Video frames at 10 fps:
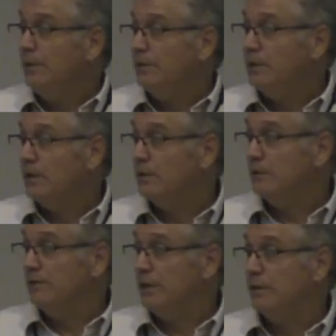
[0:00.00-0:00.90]
There are
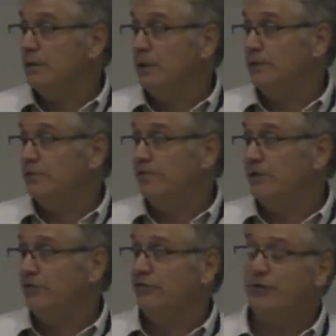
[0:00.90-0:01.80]
another of other
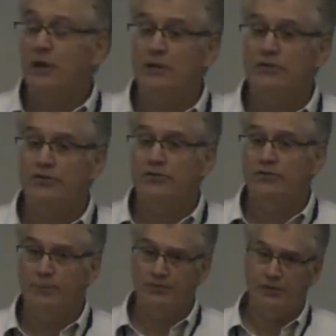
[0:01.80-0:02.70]
intervention strategies to
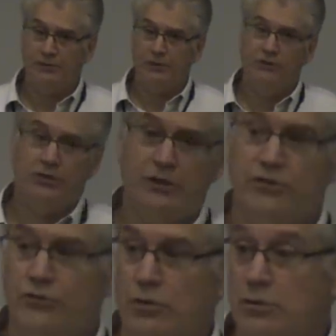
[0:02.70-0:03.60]
specifically to
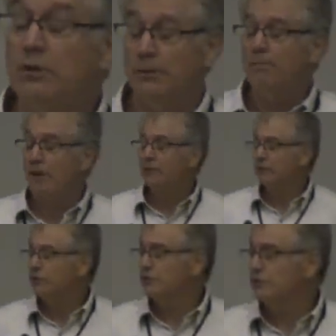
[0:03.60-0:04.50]
control
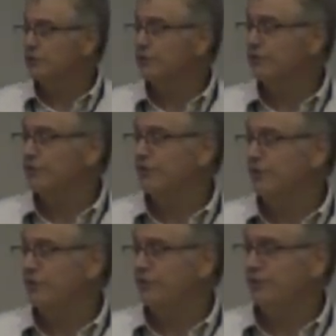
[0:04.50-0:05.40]
micronutrient
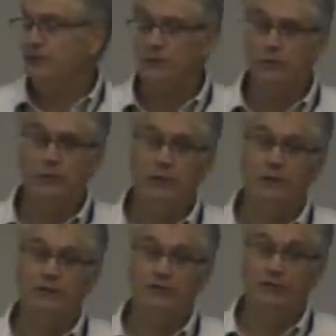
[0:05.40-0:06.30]
deficiencies,
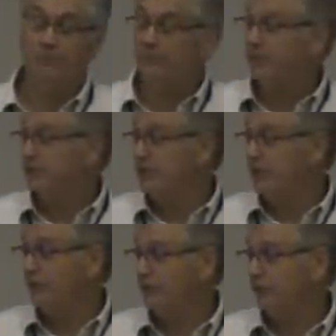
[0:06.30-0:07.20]
including
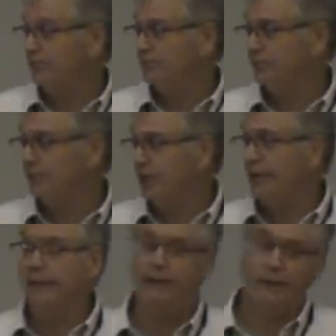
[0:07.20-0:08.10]
supplementation,
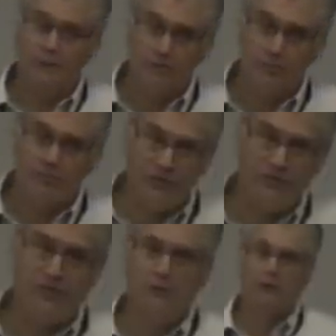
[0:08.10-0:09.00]
providing
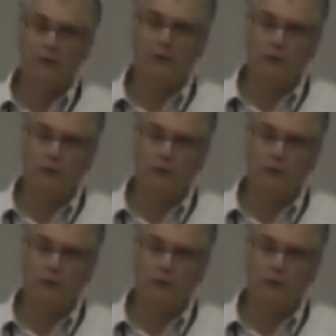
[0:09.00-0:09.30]
specific